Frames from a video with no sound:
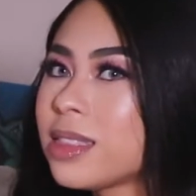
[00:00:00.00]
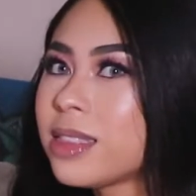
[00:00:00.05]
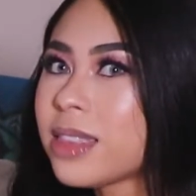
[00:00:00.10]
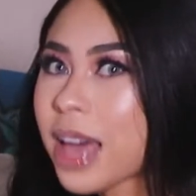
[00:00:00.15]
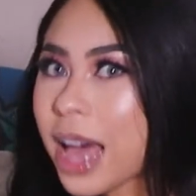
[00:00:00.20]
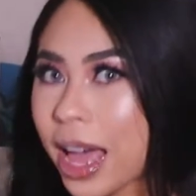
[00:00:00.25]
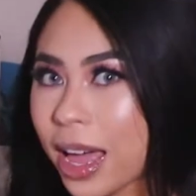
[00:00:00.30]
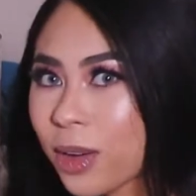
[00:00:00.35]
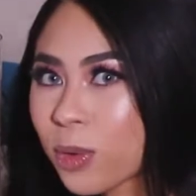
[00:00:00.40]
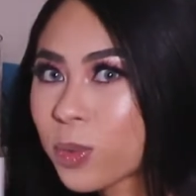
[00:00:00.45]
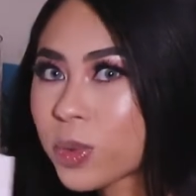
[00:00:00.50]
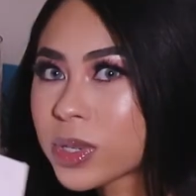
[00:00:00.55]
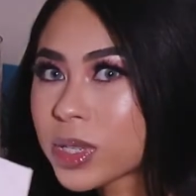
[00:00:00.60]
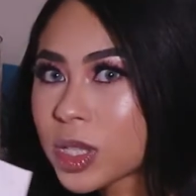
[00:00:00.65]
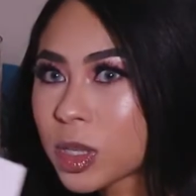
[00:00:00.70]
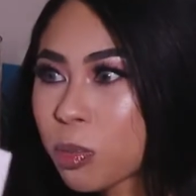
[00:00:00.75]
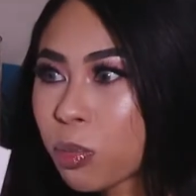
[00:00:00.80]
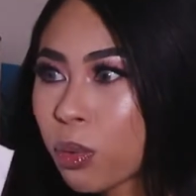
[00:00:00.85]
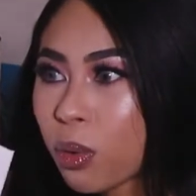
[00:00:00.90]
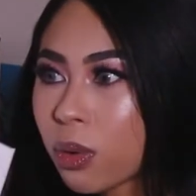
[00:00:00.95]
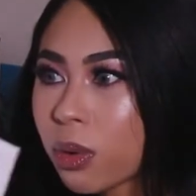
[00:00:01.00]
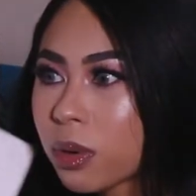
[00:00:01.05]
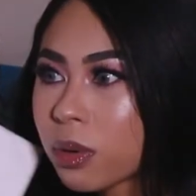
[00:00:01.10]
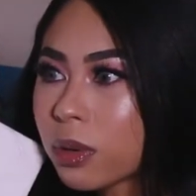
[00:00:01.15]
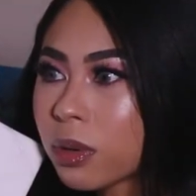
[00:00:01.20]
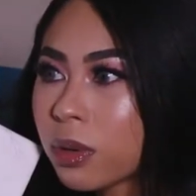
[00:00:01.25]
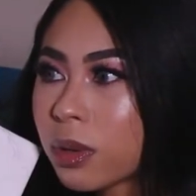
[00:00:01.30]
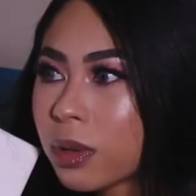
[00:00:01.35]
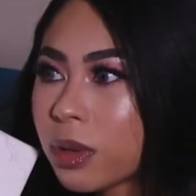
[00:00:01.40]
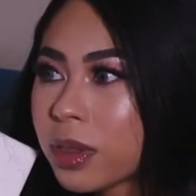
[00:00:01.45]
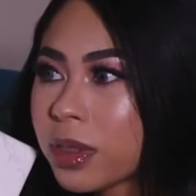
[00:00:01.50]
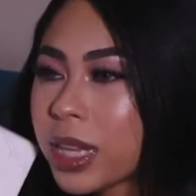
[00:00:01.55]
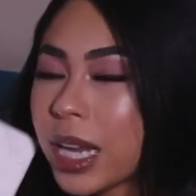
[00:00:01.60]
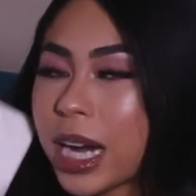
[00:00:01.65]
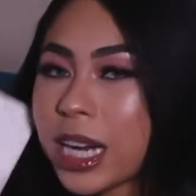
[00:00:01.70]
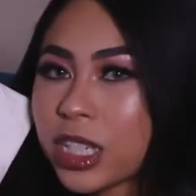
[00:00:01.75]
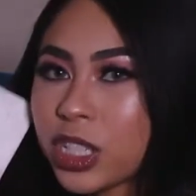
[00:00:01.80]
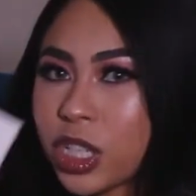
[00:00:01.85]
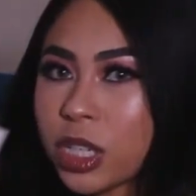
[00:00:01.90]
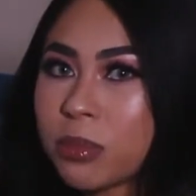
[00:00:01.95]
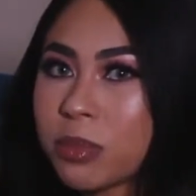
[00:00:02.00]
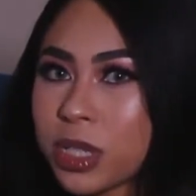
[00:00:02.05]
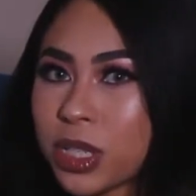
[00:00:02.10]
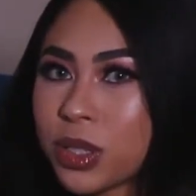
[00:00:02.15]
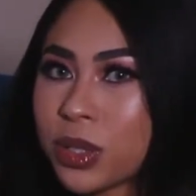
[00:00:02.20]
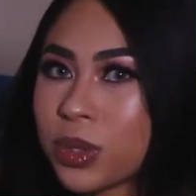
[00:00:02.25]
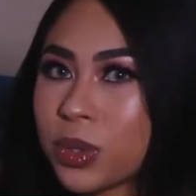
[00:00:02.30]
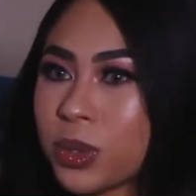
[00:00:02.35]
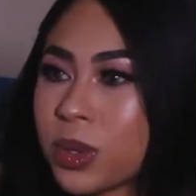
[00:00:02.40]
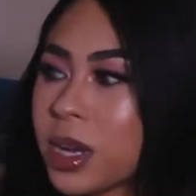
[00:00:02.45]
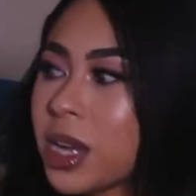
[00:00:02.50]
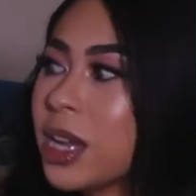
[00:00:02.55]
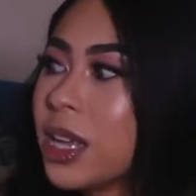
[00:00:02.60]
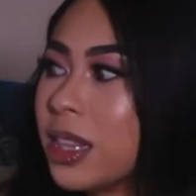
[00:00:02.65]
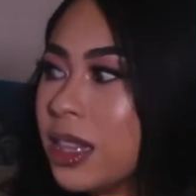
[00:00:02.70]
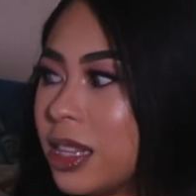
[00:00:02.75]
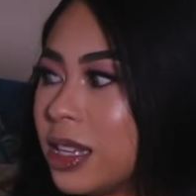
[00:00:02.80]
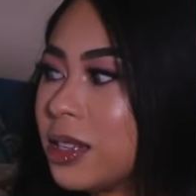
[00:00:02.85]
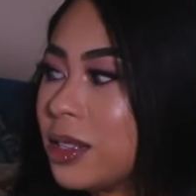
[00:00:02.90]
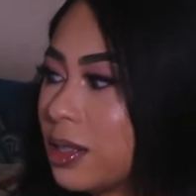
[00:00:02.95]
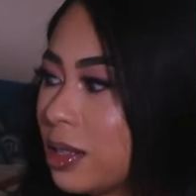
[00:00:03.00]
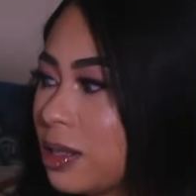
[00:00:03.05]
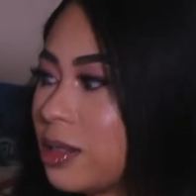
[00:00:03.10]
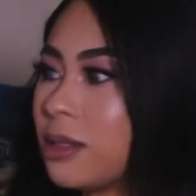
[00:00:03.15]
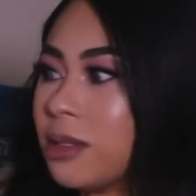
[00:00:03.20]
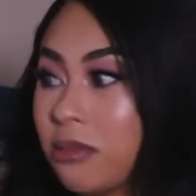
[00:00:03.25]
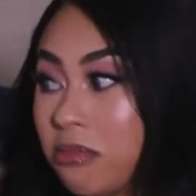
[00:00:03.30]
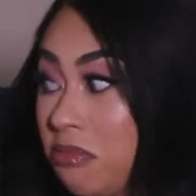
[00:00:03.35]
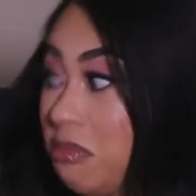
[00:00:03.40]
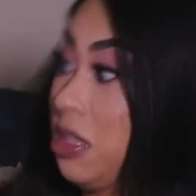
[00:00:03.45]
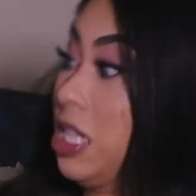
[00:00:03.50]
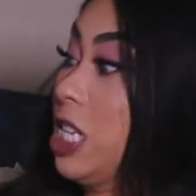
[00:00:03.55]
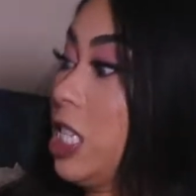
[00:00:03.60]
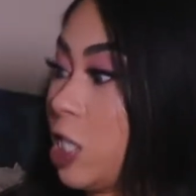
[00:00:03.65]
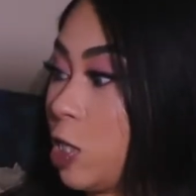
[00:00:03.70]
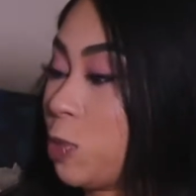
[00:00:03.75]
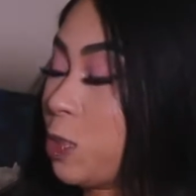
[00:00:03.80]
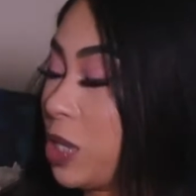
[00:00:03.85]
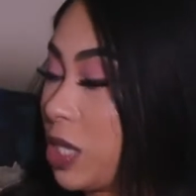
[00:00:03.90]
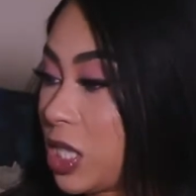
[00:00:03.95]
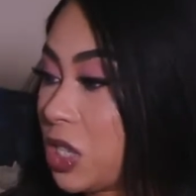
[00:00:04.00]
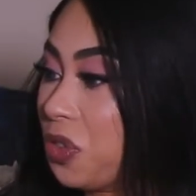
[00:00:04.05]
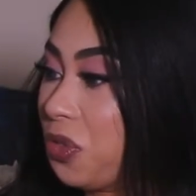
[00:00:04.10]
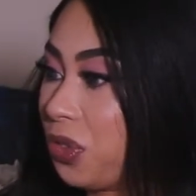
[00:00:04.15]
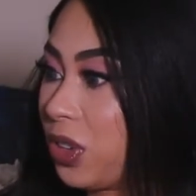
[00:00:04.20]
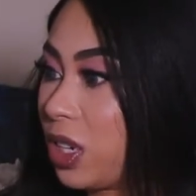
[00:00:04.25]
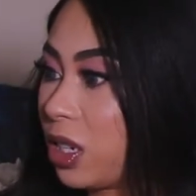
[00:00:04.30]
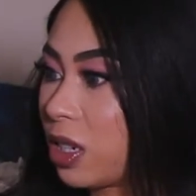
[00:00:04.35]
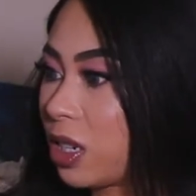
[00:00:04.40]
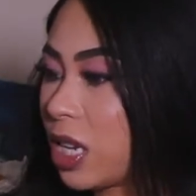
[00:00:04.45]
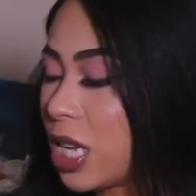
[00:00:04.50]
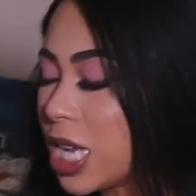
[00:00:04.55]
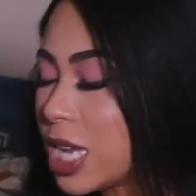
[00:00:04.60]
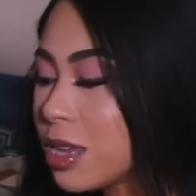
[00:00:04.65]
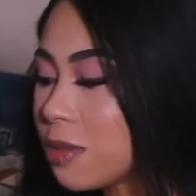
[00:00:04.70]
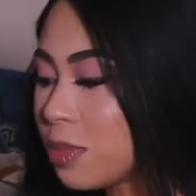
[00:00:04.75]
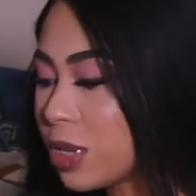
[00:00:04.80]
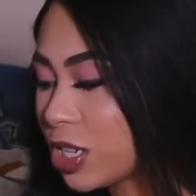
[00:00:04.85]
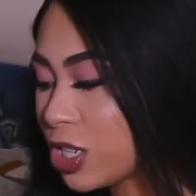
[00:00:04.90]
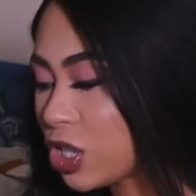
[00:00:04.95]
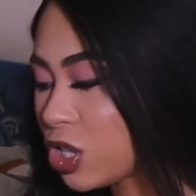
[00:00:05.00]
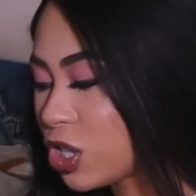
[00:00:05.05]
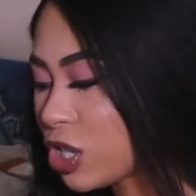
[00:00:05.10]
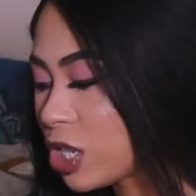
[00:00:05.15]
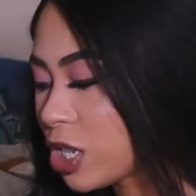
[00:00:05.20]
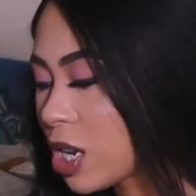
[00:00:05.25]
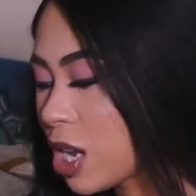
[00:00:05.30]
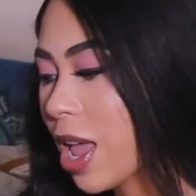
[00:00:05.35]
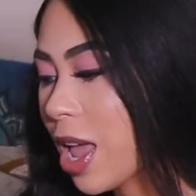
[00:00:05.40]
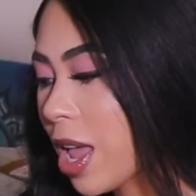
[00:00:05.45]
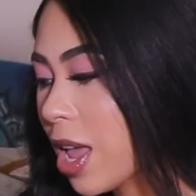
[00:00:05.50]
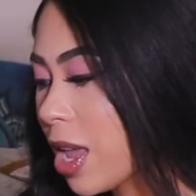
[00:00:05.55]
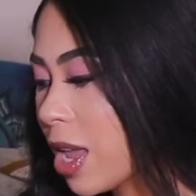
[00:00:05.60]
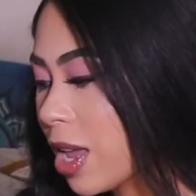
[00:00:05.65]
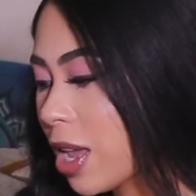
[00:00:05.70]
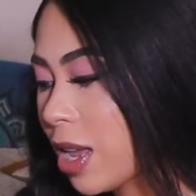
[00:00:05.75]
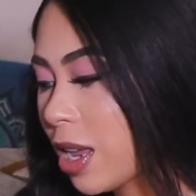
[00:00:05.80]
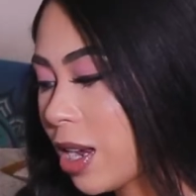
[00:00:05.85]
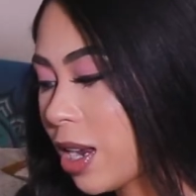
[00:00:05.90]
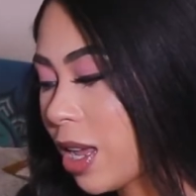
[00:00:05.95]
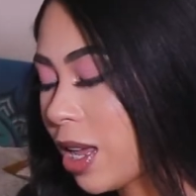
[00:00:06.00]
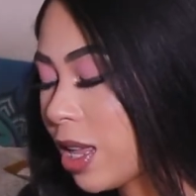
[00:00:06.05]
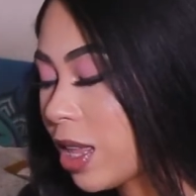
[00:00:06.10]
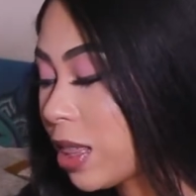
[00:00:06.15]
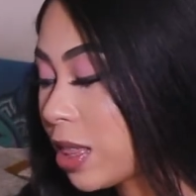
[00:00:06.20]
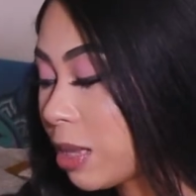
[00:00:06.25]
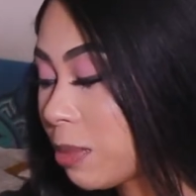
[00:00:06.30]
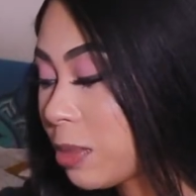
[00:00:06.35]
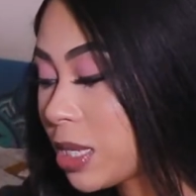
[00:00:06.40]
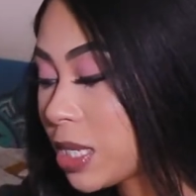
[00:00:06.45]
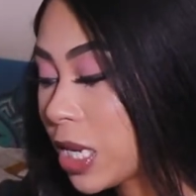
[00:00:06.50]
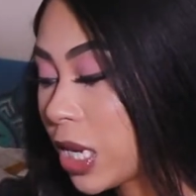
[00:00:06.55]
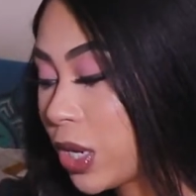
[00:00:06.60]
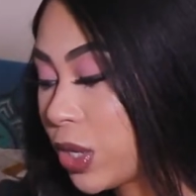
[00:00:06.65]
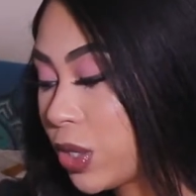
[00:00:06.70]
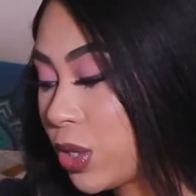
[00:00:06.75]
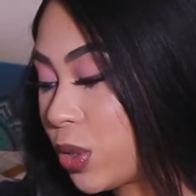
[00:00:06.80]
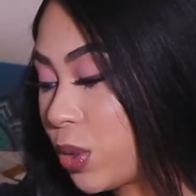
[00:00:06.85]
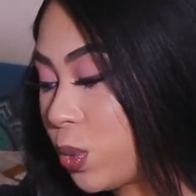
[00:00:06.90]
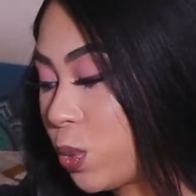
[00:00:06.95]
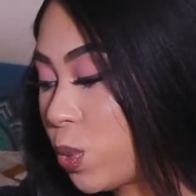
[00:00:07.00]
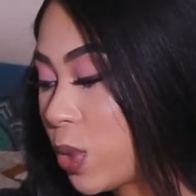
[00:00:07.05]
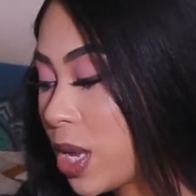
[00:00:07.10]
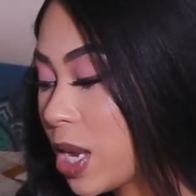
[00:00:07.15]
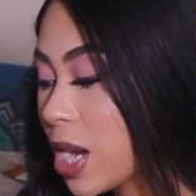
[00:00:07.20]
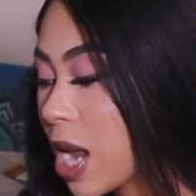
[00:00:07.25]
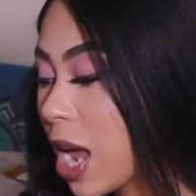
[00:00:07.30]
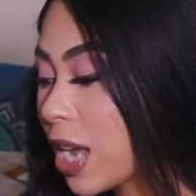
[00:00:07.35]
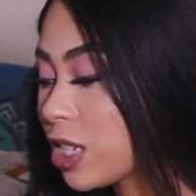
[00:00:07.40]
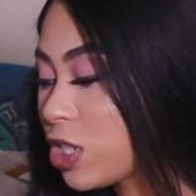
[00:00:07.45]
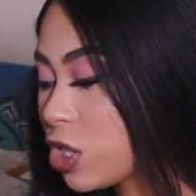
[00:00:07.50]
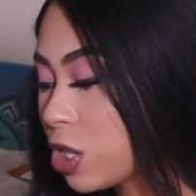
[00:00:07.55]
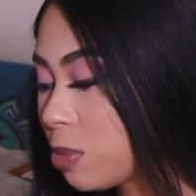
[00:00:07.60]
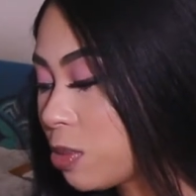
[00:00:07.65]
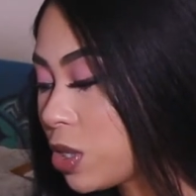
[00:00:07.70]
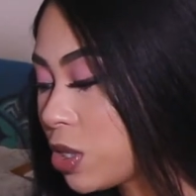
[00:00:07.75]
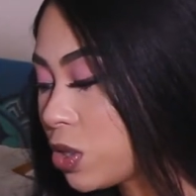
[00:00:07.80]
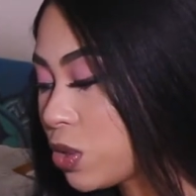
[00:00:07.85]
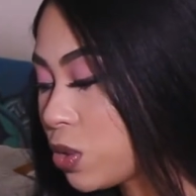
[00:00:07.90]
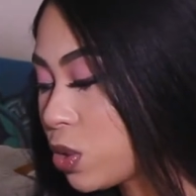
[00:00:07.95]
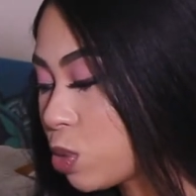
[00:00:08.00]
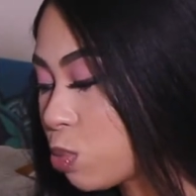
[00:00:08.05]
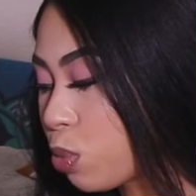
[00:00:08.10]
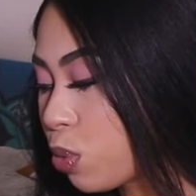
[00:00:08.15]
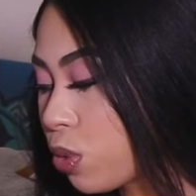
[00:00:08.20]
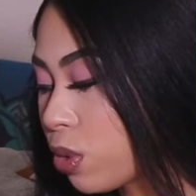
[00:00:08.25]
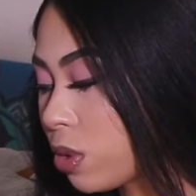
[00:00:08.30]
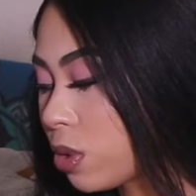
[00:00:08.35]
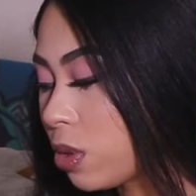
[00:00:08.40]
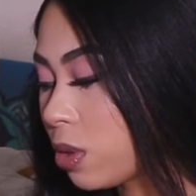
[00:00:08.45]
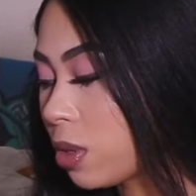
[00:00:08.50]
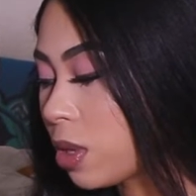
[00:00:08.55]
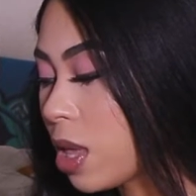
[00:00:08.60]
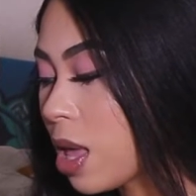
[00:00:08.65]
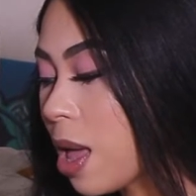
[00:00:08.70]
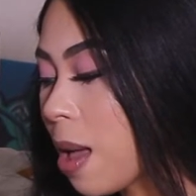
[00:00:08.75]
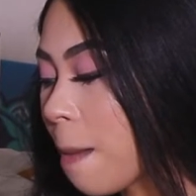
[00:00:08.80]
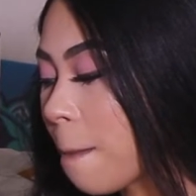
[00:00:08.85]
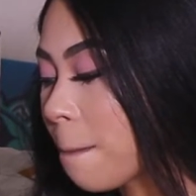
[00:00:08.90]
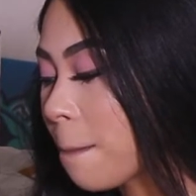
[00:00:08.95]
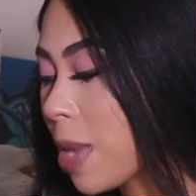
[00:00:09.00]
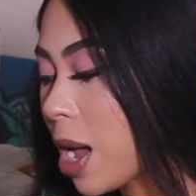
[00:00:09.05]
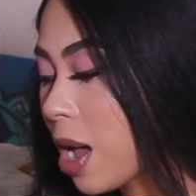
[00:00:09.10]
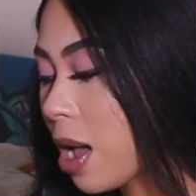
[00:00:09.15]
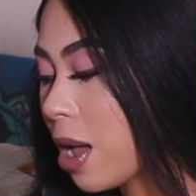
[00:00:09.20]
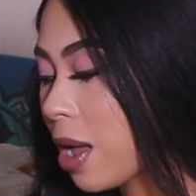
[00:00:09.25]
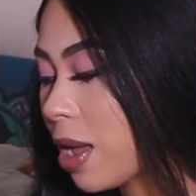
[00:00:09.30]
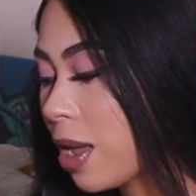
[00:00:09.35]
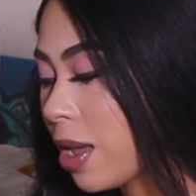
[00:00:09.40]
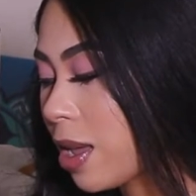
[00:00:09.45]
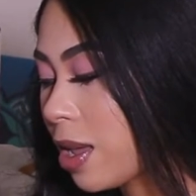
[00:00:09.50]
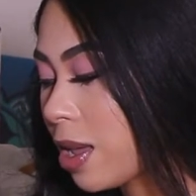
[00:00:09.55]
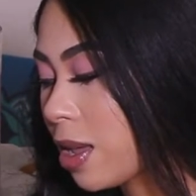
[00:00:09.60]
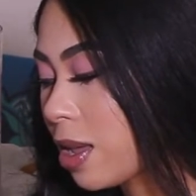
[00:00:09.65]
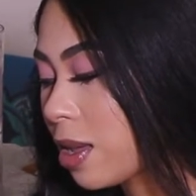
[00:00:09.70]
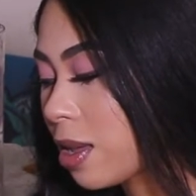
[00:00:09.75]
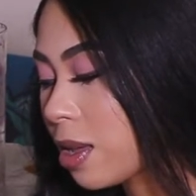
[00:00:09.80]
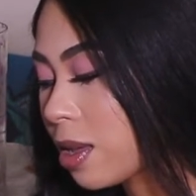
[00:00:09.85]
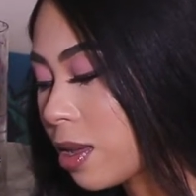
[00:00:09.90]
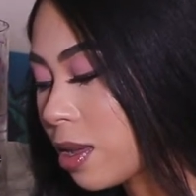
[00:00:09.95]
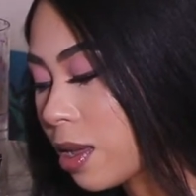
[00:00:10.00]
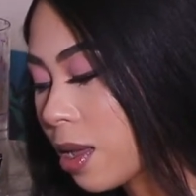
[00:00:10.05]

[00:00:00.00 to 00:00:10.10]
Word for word: that was the portal that I jumped to, this, this specific image. And let me tell you, when I jumped into this portal, my,